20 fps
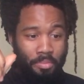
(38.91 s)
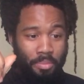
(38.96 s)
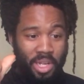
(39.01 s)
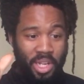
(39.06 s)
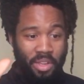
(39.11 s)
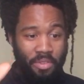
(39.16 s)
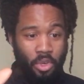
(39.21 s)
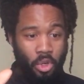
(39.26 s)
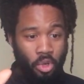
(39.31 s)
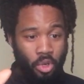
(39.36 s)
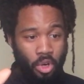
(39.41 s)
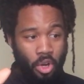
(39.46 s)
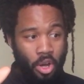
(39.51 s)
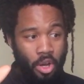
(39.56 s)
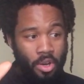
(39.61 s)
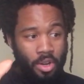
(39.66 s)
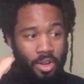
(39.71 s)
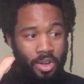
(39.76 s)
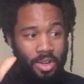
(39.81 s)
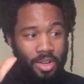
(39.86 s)
believe it or
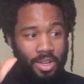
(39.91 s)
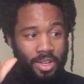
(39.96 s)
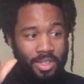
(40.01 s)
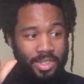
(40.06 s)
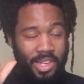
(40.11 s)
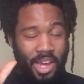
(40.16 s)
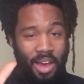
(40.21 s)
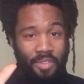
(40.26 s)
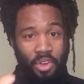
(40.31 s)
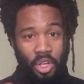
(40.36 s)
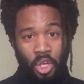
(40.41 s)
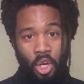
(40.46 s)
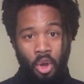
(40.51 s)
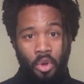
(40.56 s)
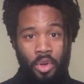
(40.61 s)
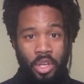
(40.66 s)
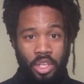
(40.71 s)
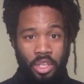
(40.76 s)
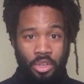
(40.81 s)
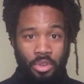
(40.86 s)
not, to have a
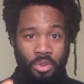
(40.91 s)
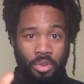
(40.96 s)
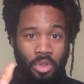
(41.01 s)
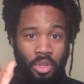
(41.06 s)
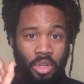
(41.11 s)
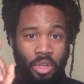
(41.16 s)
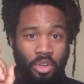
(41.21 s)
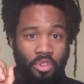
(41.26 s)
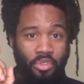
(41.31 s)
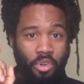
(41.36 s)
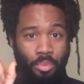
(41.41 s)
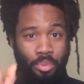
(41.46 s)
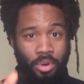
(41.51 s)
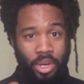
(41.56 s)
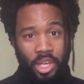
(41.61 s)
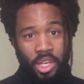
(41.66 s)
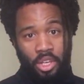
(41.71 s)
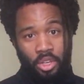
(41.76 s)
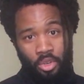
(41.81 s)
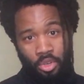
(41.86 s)
go at you for
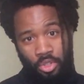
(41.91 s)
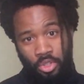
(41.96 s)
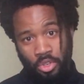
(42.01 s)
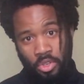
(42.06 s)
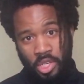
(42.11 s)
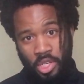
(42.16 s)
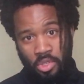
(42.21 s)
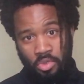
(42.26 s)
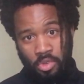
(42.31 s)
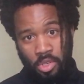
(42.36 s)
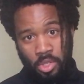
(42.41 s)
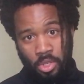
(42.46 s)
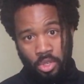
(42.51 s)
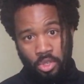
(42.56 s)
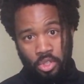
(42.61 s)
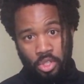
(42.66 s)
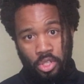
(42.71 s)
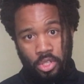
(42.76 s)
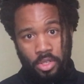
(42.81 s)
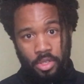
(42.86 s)
breaking your New Year's
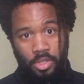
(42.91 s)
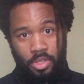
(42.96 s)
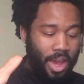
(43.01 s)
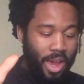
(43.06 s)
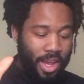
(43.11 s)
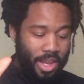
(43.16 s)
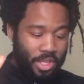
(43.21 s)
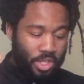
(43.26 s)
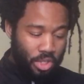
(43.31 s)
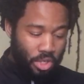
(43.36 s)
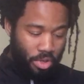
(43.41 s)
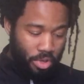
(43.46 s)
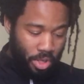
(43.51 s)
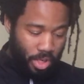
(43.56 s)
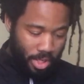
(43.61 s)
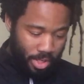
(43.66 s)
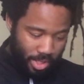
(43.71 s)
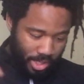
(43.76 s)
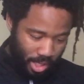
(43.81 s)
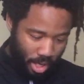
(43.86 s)
resolutions. As you
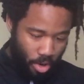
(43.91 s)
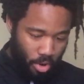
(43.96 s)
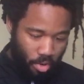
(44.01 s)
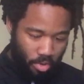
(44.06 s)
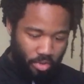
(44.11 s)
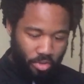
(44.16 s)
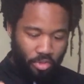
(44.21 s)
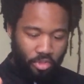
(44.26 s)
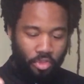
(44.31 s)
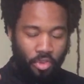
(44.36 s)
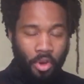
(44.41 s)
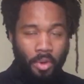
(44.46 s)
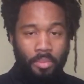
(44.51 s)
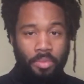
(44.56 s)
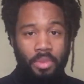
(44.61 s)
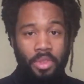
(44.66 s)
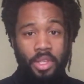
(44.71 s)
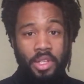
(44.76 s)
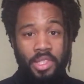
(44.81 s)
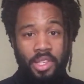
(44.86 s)
can tell
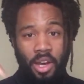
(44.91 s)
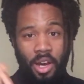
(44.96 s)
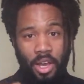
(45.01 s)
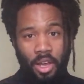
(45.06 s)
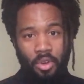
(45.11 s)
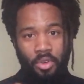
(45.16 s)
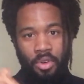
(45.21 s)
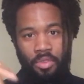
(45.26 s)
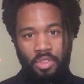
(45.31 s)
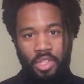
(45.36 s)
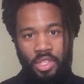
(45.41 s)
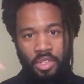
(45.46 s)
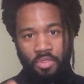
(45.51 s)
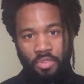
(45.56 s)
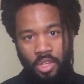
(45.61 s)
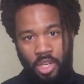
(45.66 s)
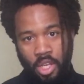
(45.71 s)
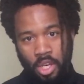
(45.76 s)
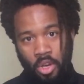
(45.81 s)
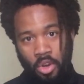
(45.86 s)
from the title of this
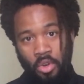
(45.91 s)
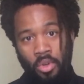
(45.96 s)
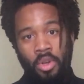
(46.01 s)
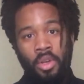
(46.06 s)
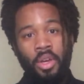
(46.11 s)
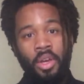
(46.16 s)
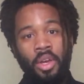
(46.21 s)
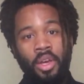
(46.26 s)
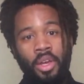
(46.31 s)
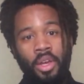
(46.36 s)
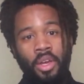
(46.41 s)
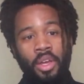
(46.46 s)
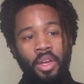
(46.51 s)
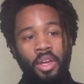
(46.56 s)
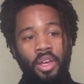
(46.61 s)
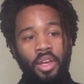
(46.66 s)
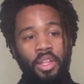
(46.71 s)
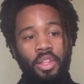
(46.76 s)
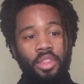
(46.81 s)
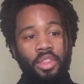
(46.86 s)
video,
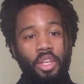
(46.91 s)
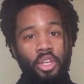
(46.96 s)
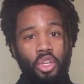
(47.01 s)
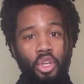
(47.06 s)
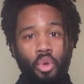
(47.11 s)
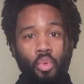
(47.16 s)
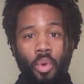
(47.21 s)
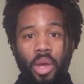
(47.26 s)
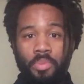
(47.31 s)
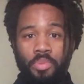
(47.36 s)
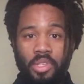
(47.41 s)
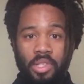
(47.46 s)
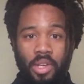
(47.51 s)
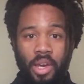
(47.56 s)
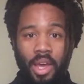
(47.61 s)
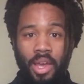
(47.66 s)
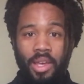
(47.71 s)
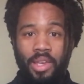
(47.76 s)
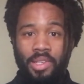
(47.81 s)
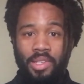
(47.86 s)
the new
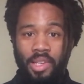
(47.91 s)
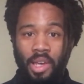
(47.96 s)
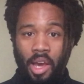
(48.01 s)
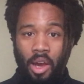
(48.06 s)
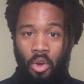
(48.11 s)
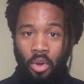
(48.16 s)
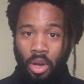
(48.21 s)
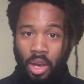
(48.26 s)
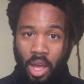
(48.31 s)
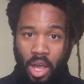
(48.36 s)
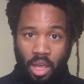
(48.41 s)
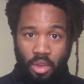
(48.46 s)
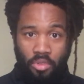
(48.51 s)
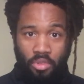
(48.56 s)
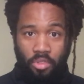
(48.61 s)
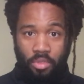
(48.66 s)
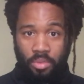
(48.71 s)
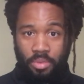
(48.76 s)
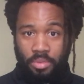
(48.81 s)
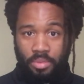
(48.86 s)
website is now
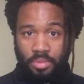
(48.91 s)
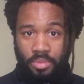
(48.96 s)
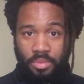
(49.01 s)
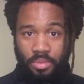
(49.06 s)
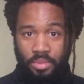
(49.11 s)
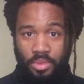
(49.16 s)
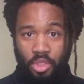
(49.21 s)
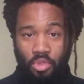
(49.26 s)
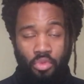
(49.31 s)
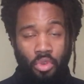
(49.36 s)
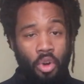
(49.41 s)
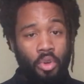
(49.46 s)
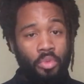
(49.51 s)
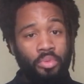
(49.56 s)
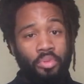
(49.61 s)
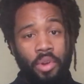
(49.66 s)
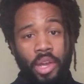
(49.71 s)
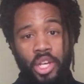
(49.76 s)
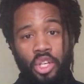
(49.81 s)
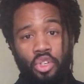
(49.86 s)
live,
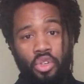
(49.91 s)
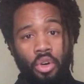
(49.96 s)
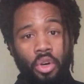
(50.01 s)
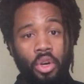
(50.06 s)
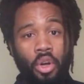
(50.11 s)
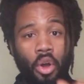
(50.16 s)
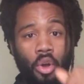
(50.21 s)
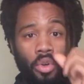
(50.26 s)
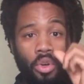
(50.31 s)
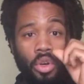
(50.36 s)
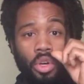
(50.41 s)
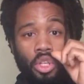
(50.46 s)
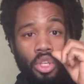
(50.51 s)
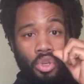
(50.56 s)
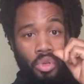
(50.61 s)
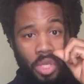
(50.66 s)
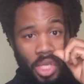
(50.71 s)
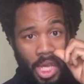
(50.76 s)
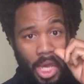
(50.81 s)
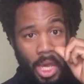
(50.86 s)

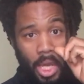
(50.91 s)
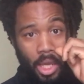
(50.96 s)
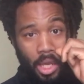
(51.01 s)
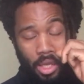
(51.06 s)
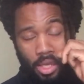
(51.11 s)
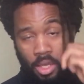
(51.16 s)
roperage.co.uk.